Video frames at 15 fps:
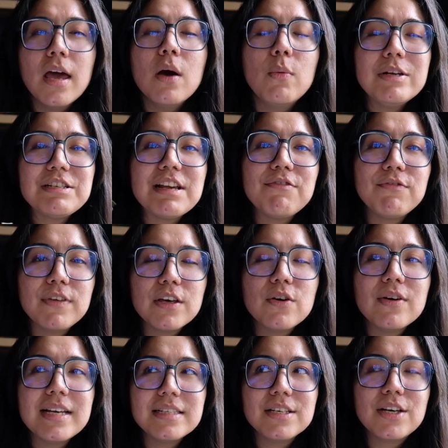which I feel
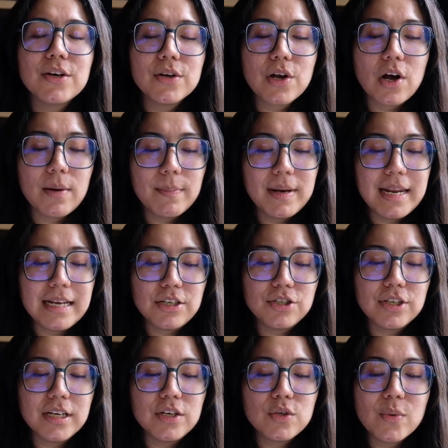is a good
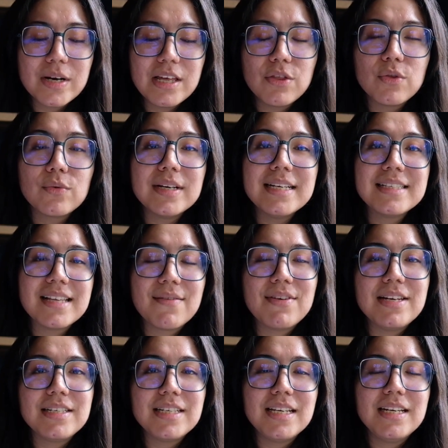combination, 23,
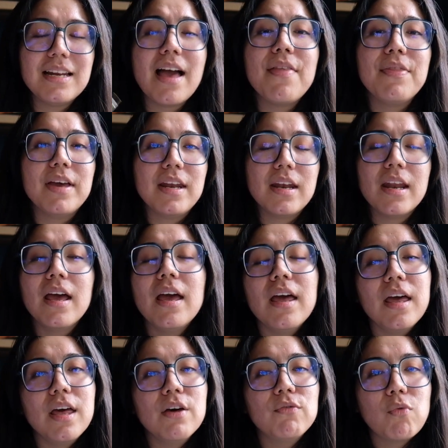17, and then
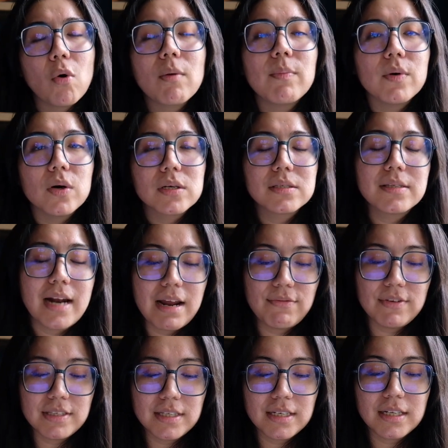4 books that I
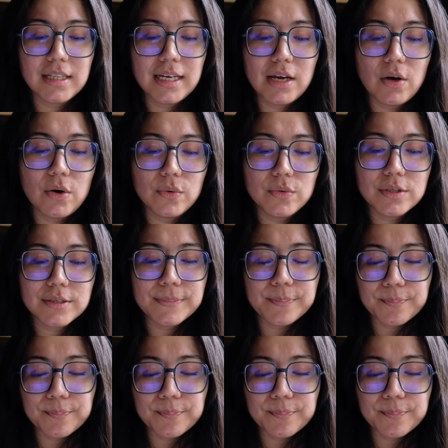physically owned.